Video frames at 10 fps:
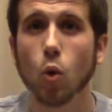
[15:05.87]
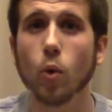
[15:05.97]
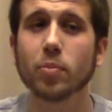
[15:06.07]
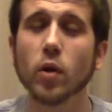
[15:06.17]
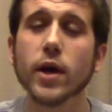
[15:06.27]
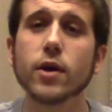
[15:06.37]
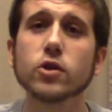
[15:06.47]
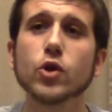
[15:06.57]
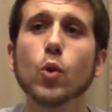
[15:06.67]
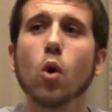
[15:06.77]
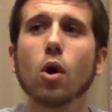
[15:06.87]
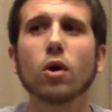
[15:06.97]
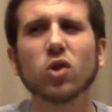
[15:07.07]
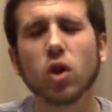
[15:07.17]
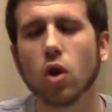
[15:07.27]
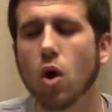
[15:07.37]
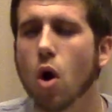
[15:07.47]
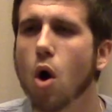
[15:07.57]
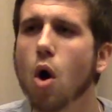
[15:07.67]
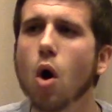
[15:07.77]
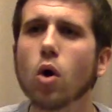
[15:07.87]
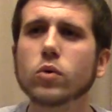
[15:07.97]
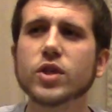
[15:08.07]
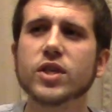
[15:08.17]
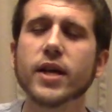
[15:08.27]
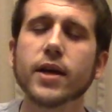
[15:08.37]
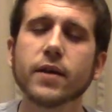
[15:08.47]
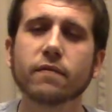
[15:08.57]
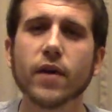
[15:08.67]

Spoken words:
or players who are long-standing